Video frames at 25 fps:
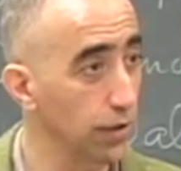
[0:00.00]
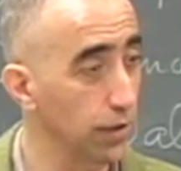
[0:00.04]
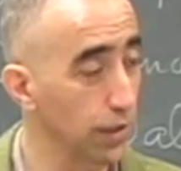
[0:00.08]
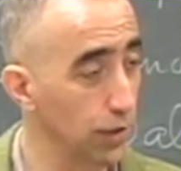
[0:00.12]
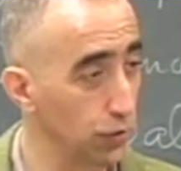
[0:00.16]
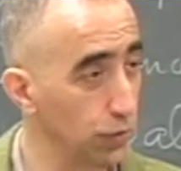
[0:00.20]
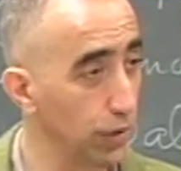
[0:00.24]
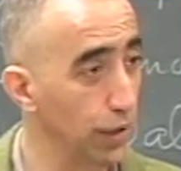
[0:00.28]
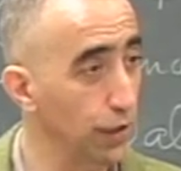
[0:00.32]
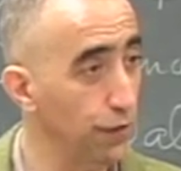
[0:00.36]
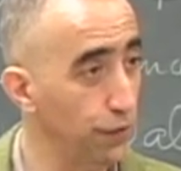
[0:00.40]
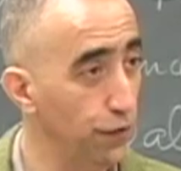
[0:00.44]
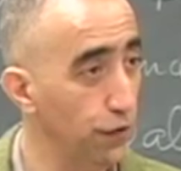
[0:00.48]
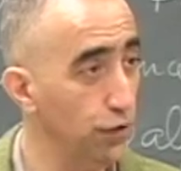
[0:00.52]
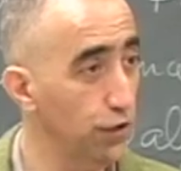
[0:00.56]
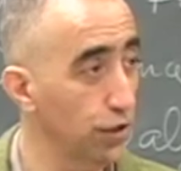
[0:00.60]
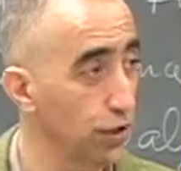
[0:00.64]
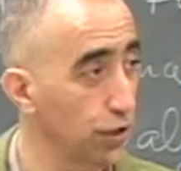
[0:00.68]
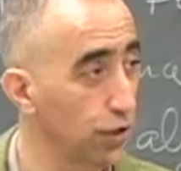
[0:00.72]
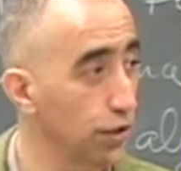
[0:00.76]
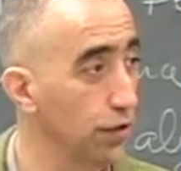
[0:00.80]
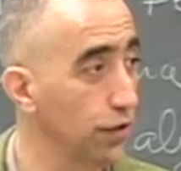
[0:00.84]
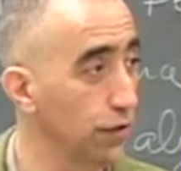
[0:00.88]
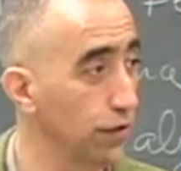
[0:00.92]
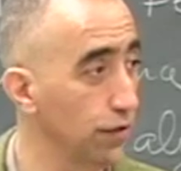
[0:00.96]
It's really for
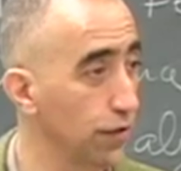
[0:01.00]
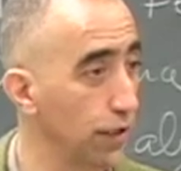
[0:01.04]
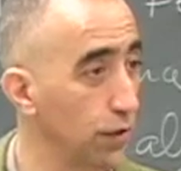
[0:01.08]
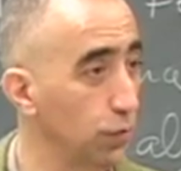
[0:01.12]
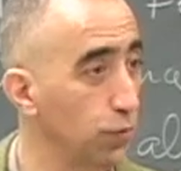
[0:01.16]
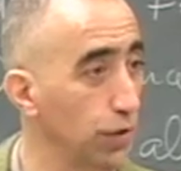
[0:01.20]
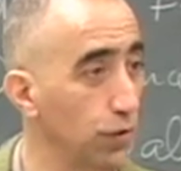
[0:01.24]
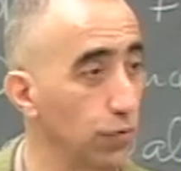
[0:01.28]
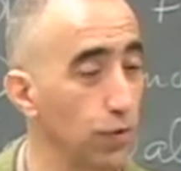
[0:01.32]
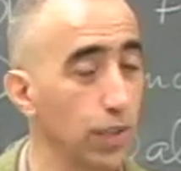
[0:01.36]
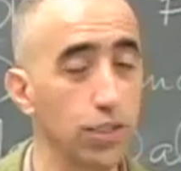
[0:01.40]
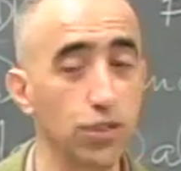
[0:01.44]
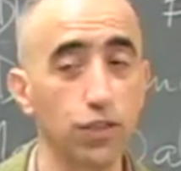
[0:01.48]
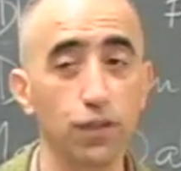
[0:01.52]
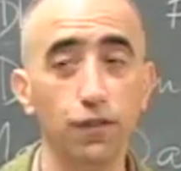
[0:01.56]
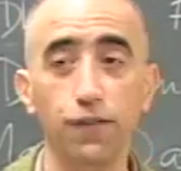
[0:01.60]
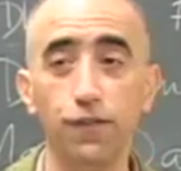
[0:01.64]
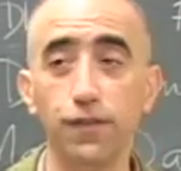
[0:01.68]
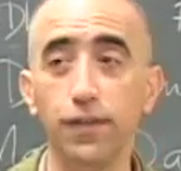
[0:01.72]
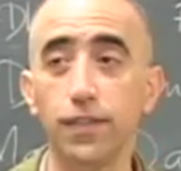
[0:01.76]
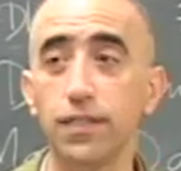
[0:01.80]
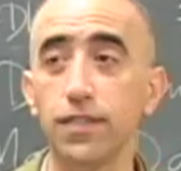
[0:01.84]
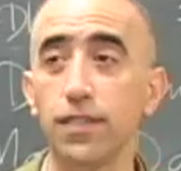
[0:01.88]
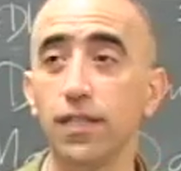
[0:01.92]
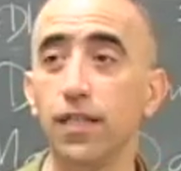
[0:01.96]
your good that we raise your
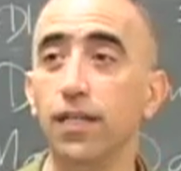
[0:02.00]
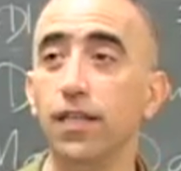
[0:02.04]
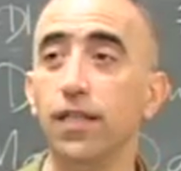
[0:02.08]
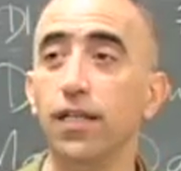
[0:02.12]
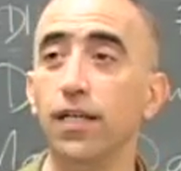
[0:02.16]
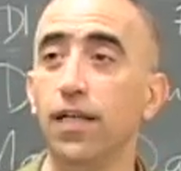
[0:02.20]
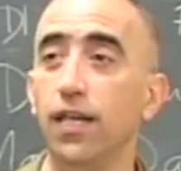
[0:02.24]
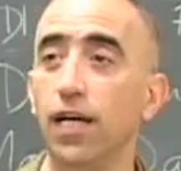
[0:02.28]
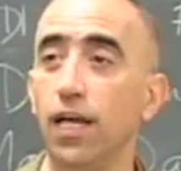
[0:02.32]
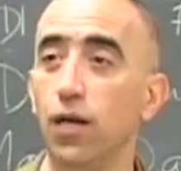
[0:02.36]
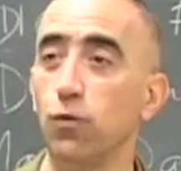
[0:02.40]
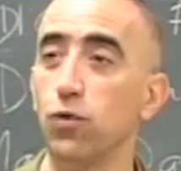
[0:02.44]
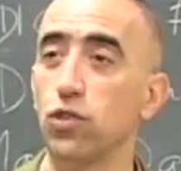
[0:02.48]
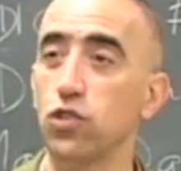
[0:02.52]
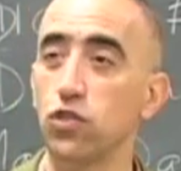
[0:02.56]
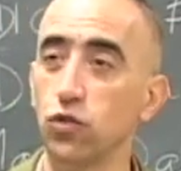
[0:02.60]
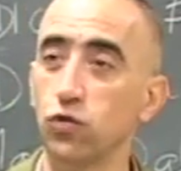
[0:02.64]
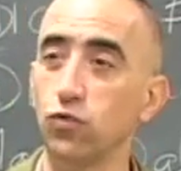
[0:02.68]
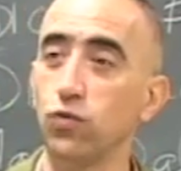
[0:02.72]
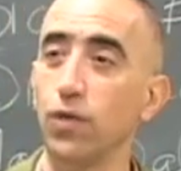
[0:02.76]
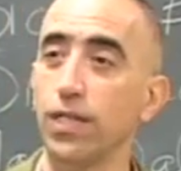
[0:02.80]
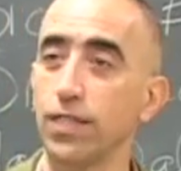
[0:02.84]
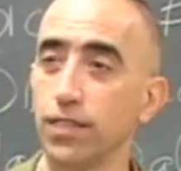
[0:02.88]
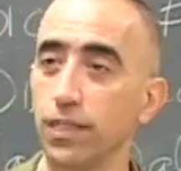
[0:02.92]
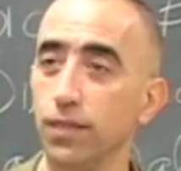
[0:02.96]
fees and we
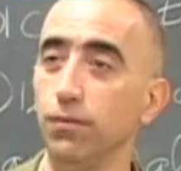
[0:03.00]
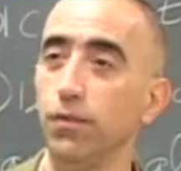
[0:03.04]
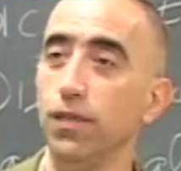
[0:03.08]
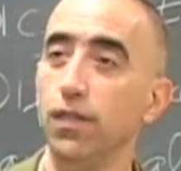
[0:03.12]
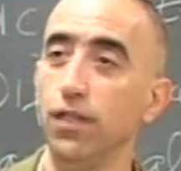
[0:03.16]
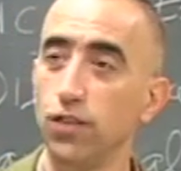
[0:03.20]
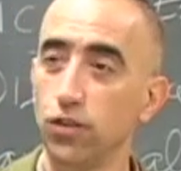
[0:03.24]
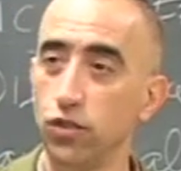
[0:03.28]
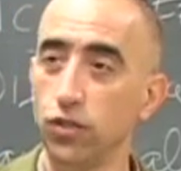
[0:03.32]
should raise them,